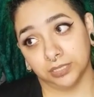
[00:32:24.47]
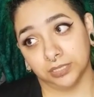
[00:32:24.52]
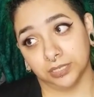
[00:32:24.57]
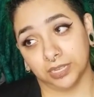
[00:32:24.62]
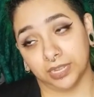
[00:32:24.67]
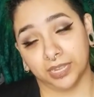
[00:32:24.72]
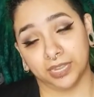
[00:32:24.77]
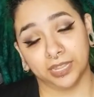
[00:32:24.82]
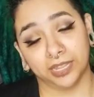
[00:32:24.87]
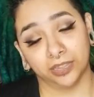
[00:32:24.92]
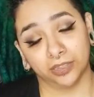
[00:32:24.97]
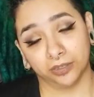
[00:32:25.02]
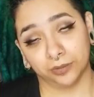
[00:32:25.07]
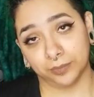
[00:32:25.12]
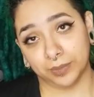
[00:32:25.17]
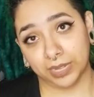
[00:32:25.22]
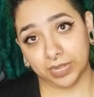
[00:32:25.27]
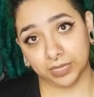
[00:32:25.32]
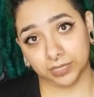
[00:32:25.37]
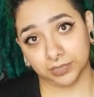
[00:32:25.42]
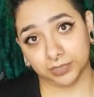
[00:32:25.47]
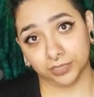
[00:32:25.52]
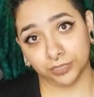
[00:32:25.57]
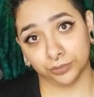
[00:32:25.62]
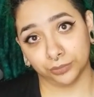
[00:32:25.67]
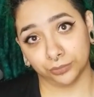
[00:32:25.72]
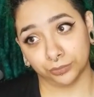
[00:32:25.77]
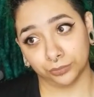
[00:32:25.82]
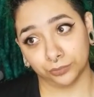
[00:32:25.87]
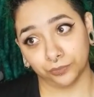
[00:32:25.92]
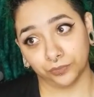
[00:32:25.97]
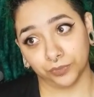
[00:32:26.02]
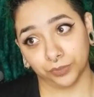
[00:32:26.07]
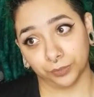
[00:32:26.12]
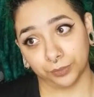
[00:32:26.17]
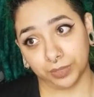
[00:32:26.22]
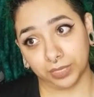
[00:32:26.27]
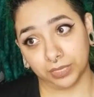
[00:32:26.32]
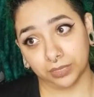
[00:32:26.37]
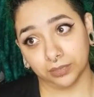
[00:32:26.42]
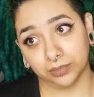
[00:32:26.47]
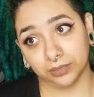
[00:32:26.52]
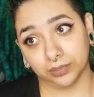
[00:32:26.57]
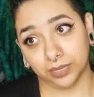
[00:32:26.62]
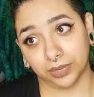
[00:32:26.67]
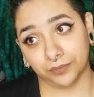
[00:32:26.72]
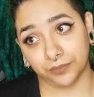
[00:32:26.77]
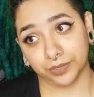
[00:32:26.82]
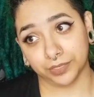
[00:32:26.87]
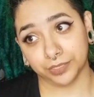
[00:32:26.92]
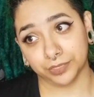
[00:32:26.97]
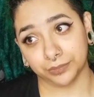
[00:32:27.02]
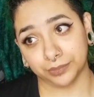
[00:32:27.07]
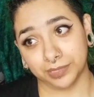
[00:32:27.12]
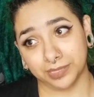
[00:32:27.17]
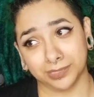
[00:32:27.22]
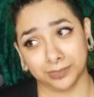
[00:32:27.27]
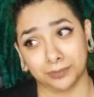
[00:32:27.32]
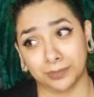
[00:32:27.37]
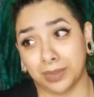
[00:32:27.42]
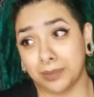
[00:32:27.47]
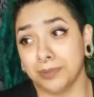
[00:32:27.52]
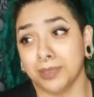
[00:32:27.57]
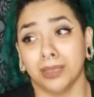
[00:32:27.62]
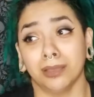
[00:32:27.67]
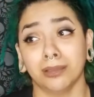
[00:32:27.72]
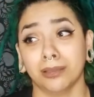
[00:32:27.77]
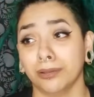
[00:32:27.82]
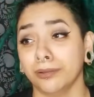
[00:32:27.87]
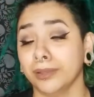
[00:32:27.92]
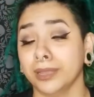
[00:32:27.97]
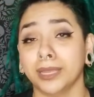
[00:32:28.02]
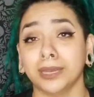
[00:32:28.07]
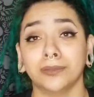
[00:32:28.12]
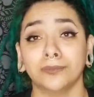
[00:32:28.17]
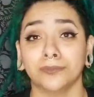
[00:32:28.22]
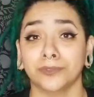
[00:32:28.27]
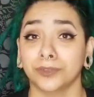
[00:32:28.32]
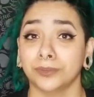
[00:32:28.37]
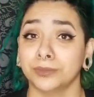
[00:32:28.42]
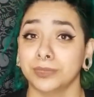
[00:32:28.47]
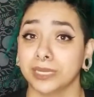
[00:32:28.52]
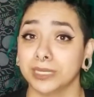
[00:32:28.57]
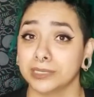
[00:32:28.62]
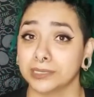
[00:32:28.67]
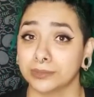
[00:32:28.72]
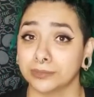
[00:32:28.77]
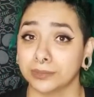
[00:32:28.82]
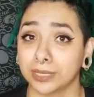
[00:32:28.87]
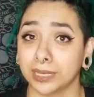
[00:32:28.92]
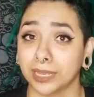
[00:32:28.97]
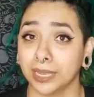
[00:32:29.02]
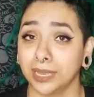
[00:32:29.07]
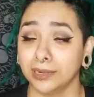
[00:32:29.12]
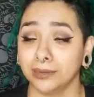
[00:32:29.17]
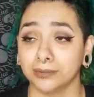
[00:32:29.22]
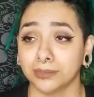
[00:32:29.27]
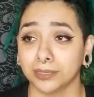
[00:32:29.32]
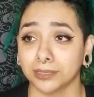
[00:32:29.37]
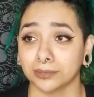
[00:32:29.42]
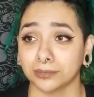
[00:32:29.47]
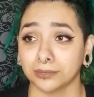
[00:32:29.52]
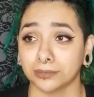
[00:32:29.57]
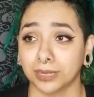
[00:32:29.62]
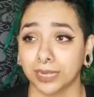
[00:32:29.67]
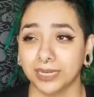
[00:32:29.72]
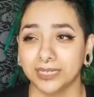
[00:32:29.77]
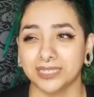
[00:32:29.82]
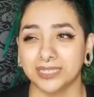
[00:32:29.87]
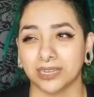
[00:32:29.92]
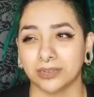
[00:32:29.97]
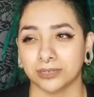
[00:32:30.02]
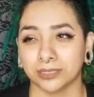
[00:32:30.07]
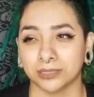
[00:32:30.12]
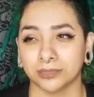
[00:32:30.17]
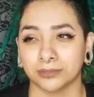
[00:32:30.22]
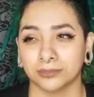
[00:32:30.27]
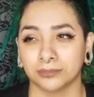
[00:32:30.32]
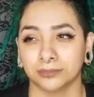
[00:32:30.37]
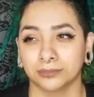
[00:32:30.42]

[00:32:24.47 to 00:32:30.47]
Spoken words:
I can go back to filming every 2 weeks. Or maybe I'll go ahead and film next week. I don't know. I doubt it.